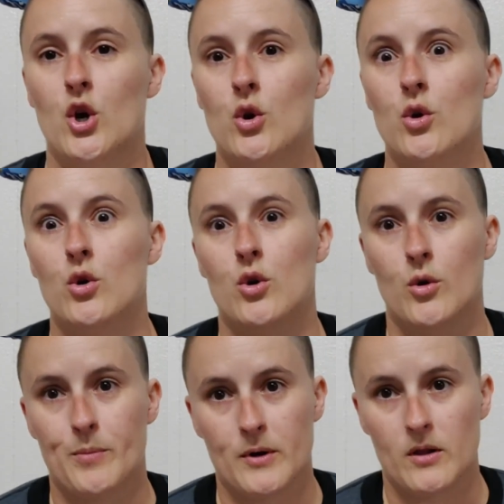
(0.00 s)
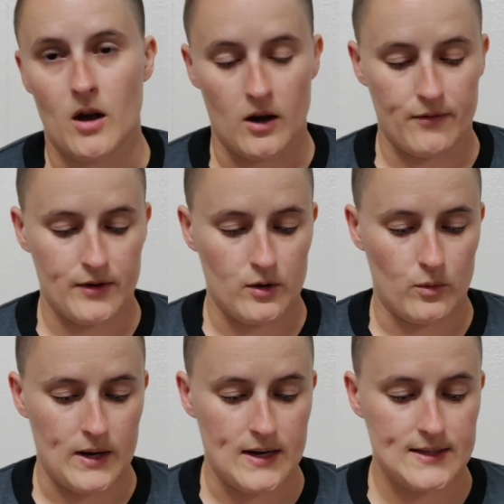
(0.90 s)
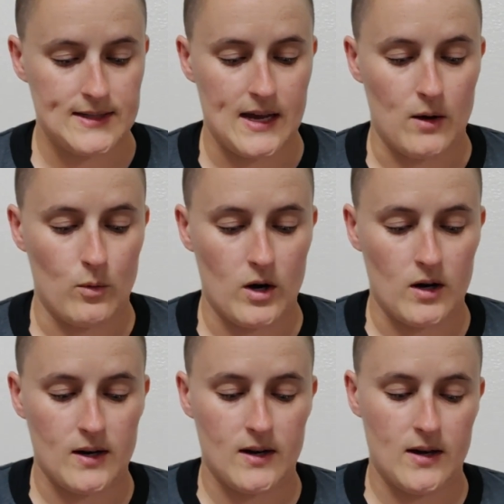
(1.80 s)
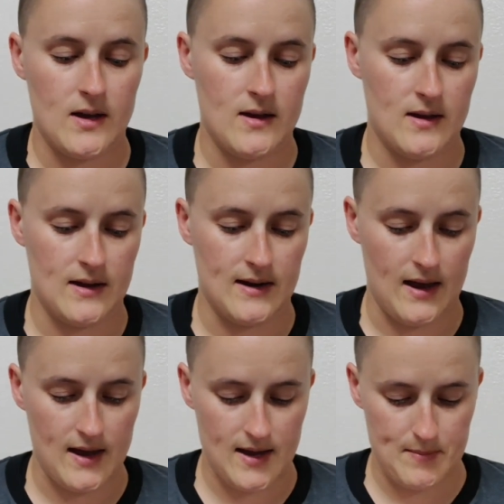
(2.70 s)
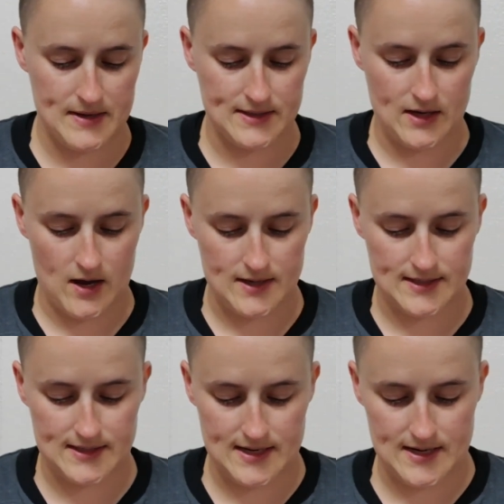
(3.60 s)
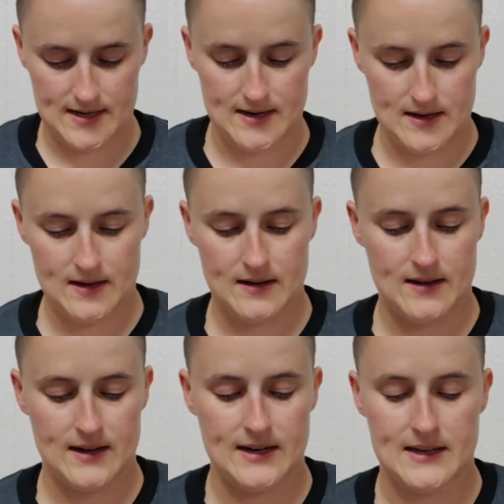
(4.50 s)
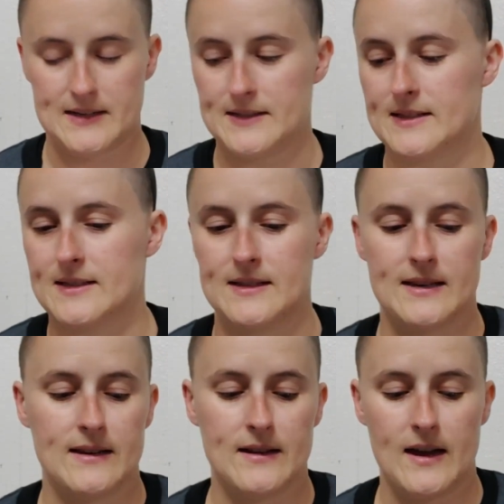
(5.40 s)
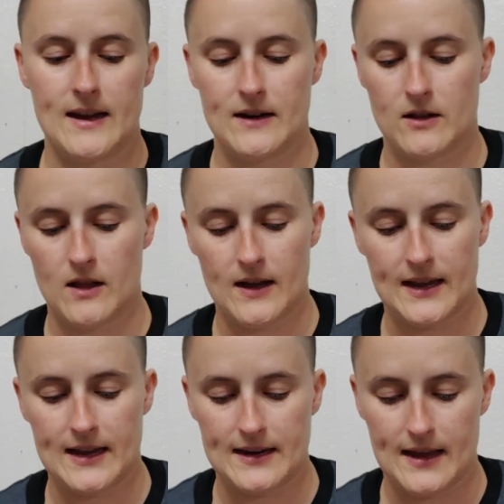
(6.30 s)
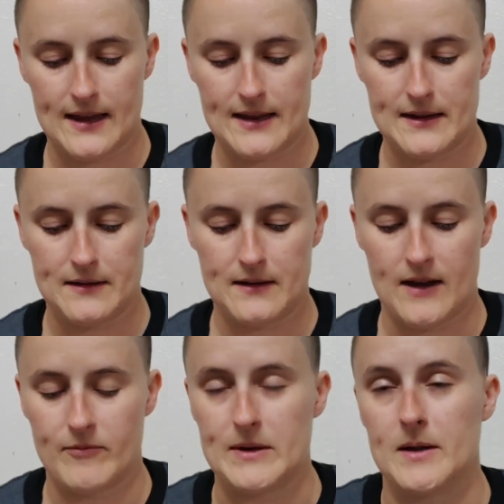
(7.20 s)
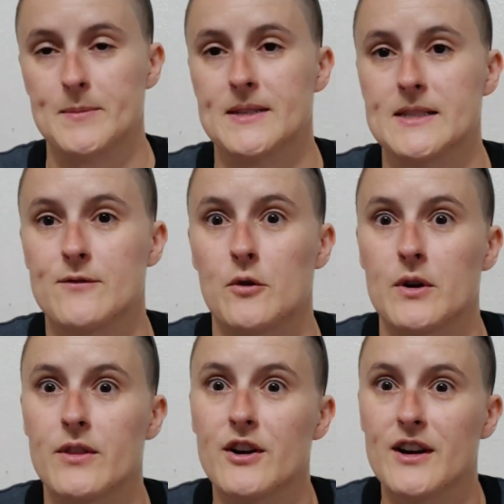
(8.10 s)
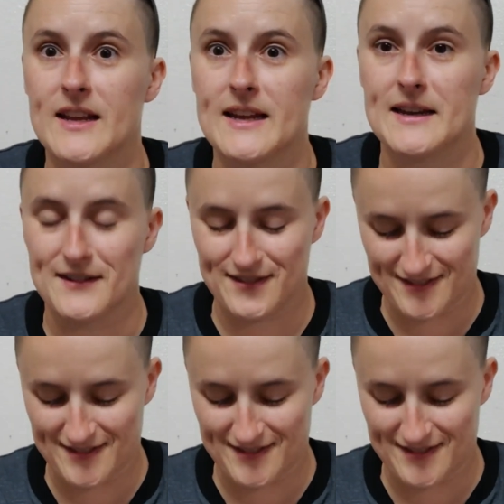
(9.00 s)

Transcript: super long few weeks at work and I'm exhausted. It is 9 o'clock at night. I've been up since 4.30.